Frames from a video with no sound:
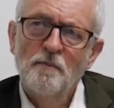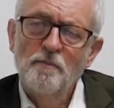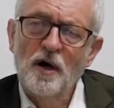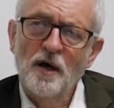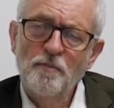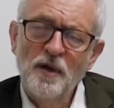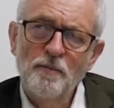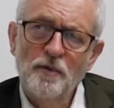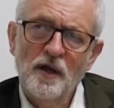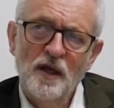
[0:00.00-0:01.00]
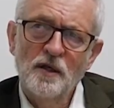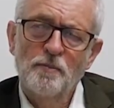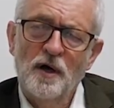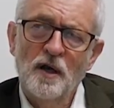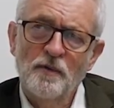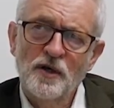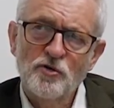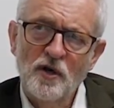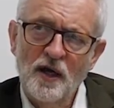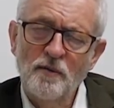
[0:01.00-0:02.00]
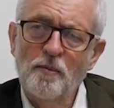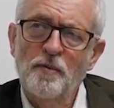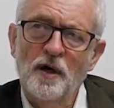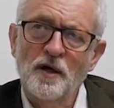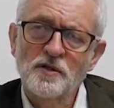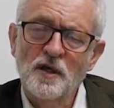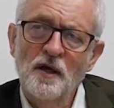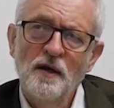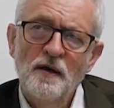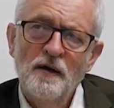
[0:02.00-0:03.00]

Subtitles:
by people in the Parliamentary Labour Party